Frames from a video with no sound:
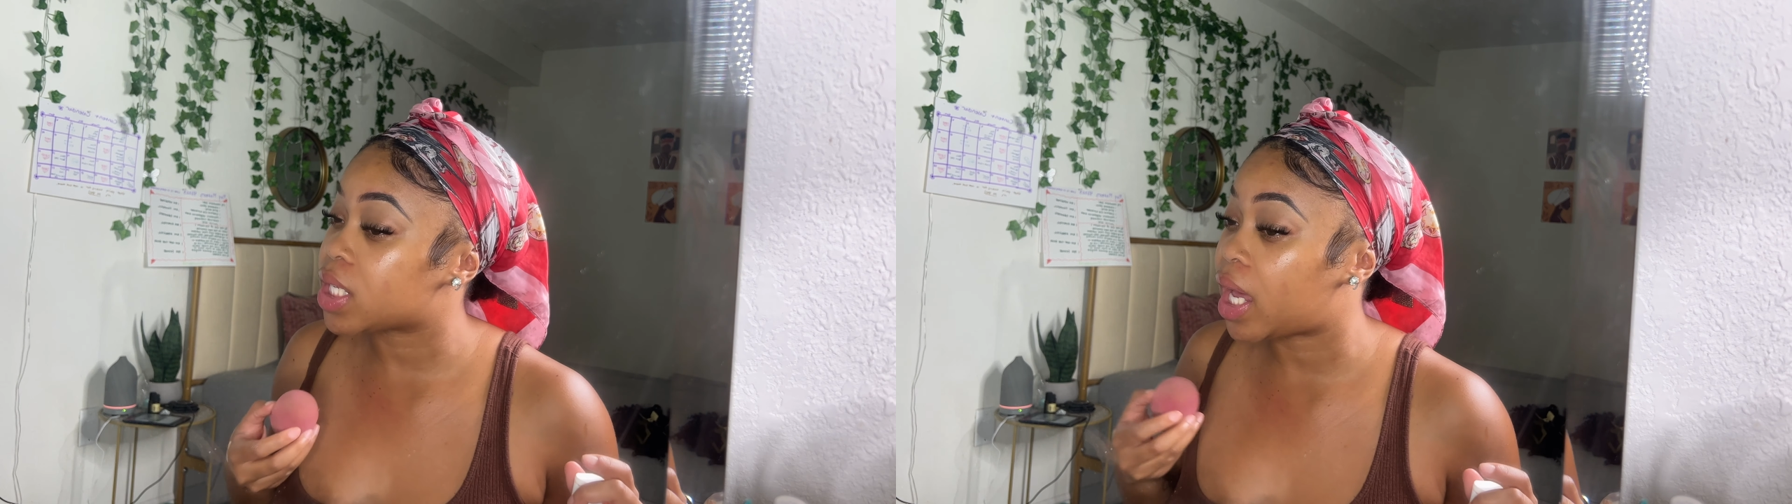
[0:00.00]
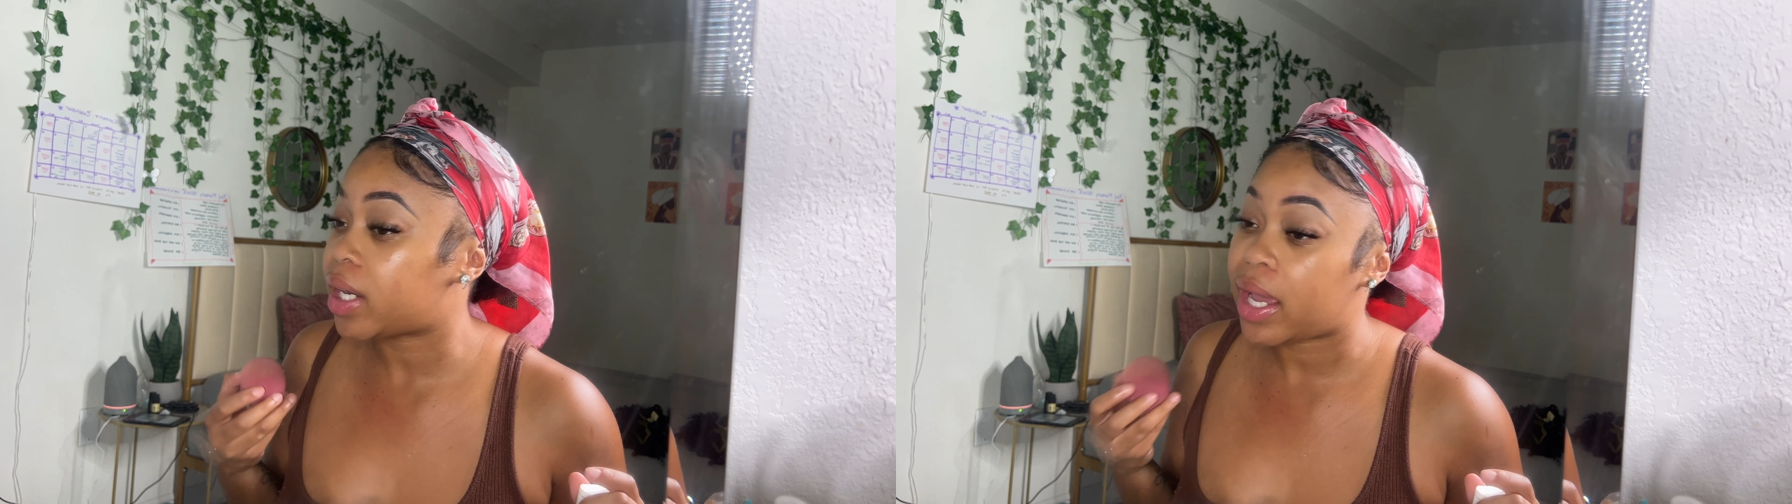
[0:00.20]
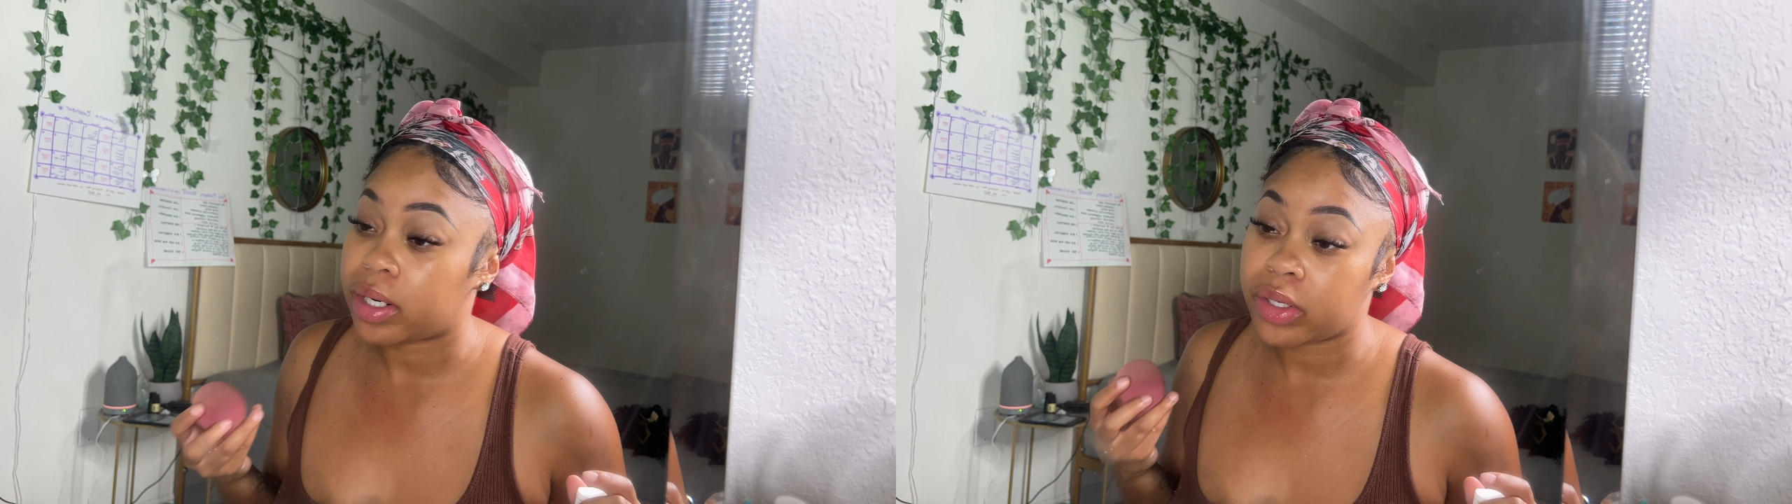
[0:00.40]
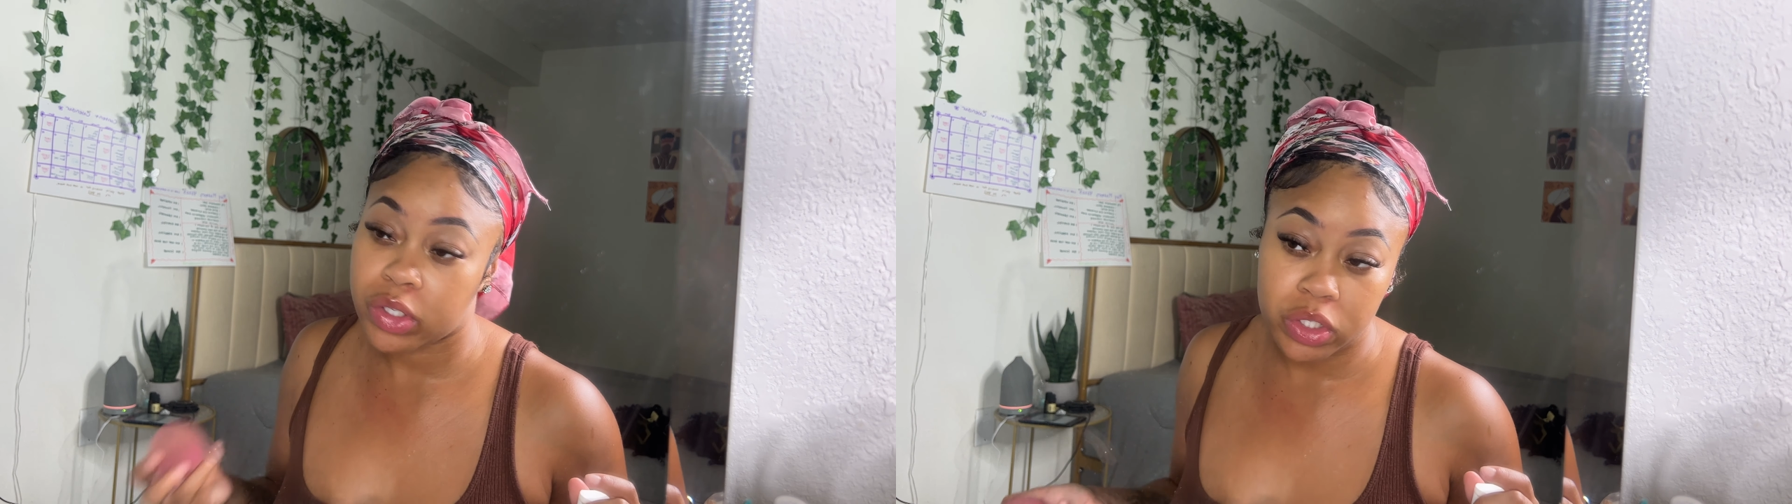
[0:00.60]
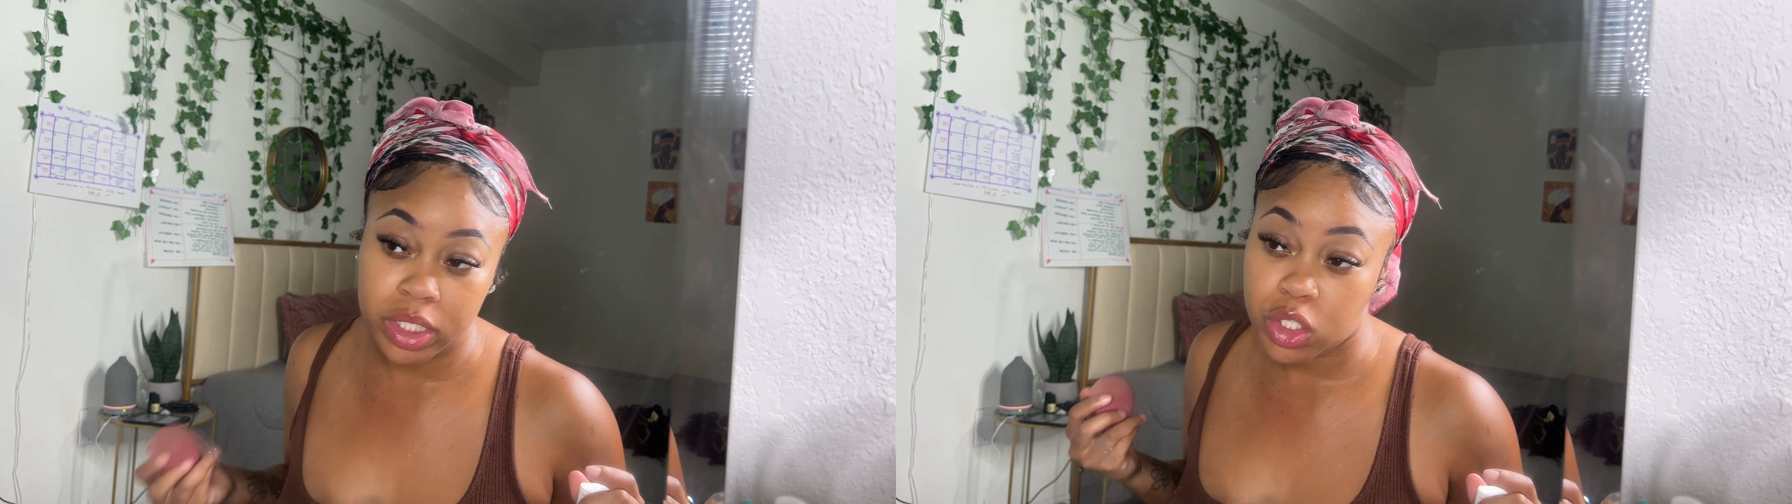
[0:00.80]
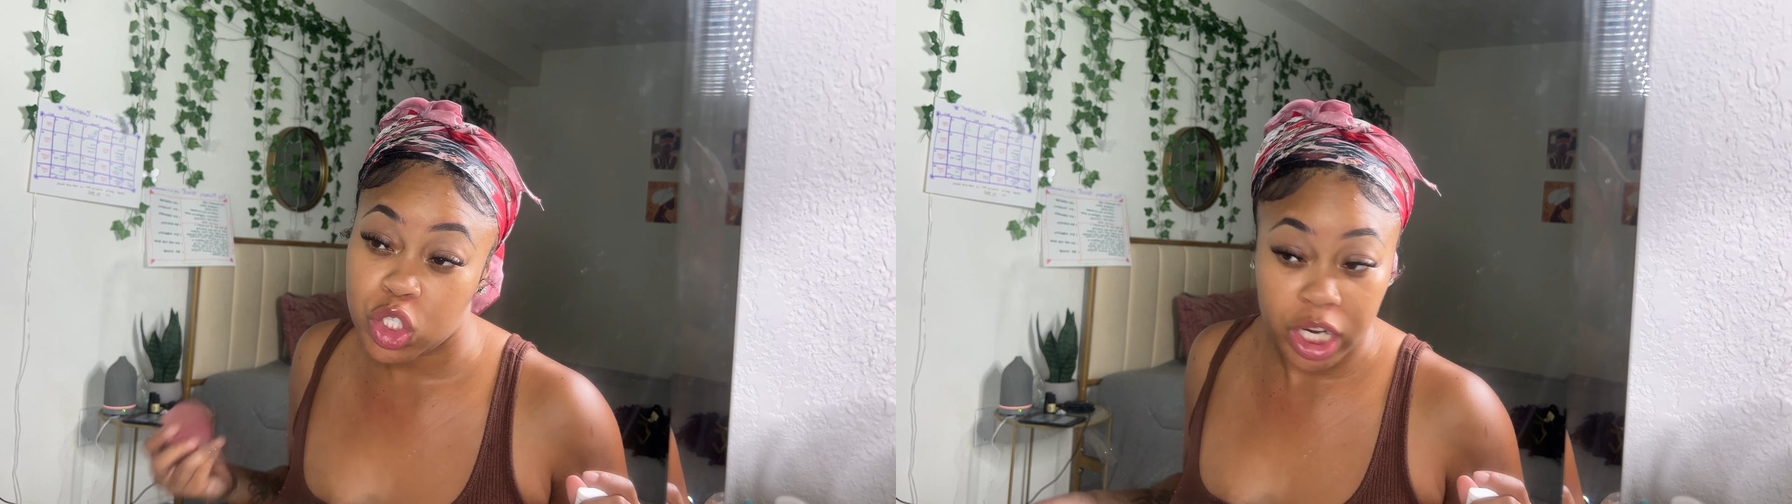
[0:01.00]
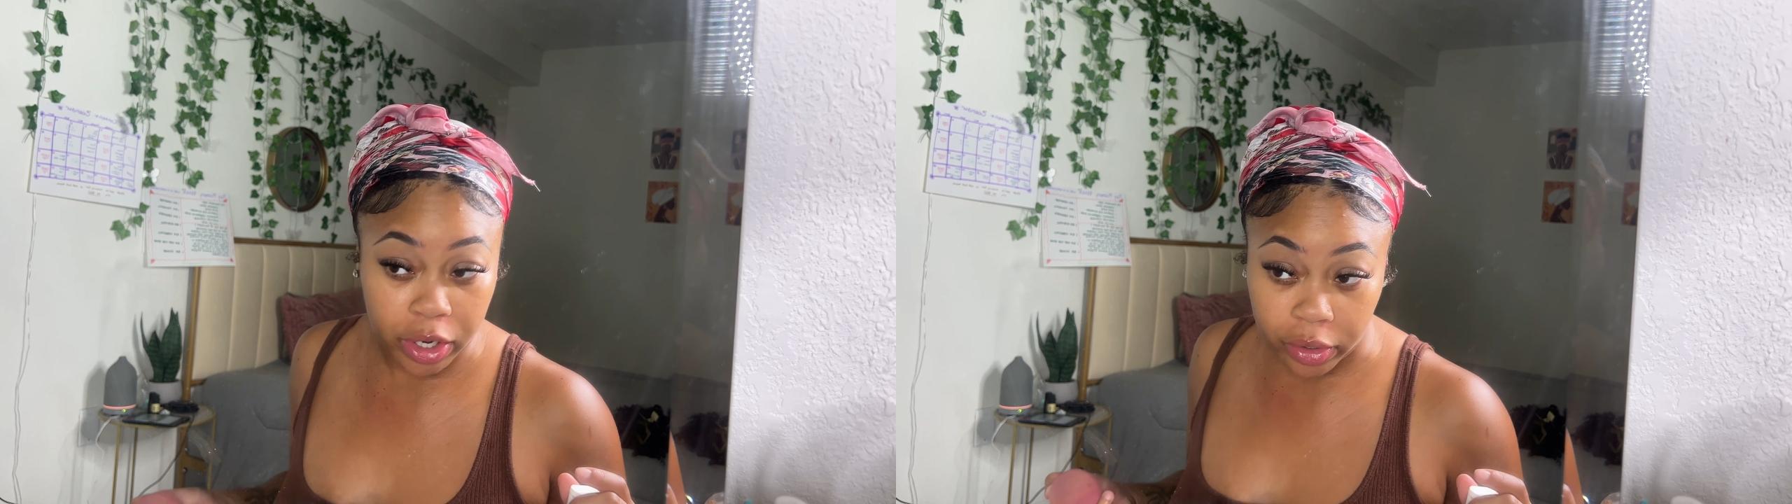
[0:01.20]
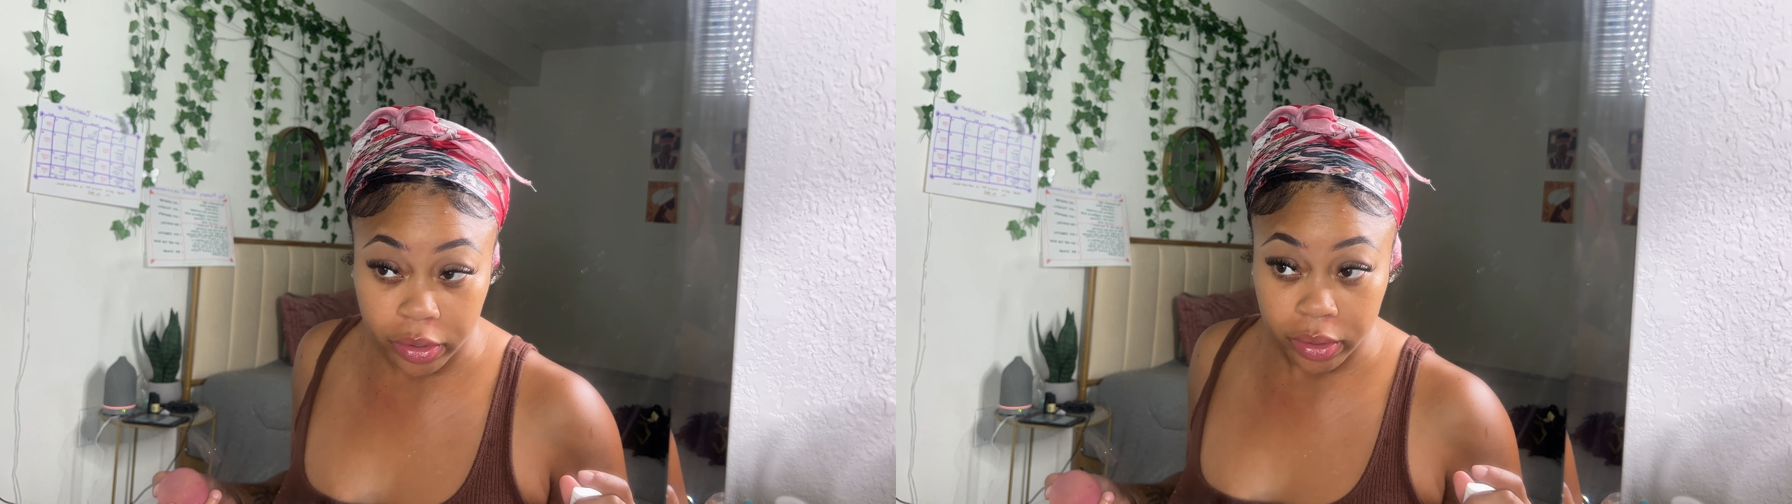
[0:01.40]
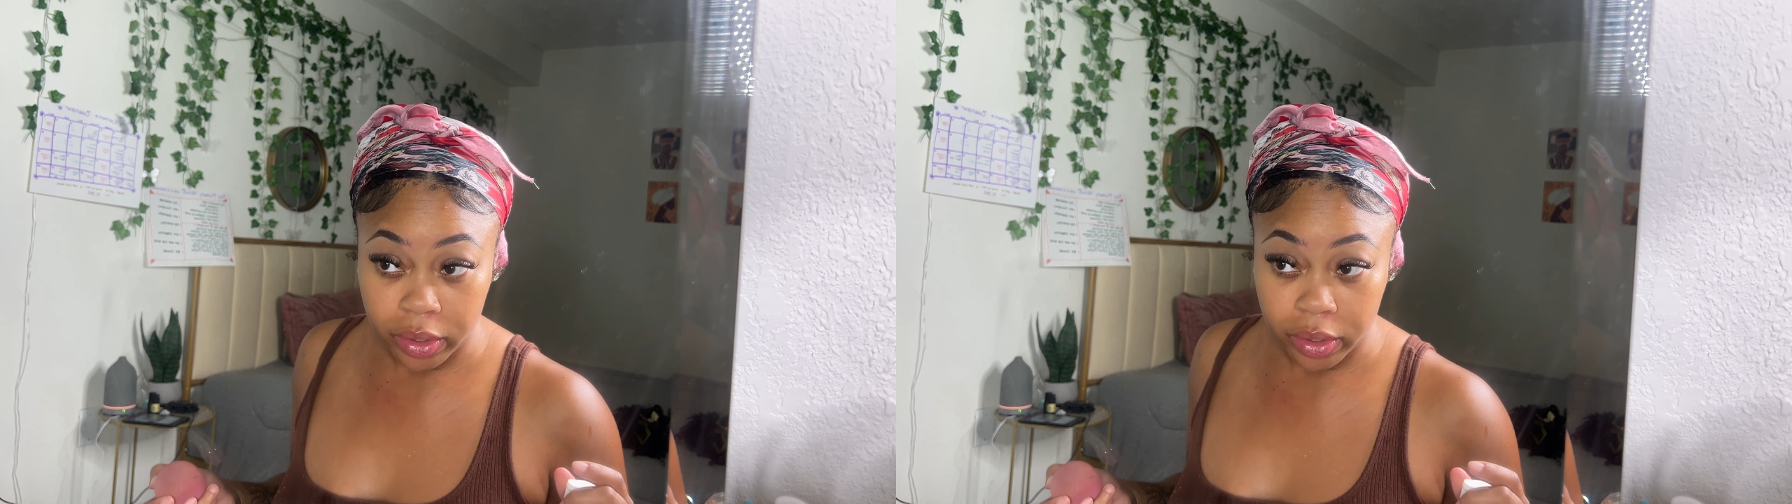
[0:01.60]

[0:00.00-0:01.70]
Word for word: got out of Ushna's chair.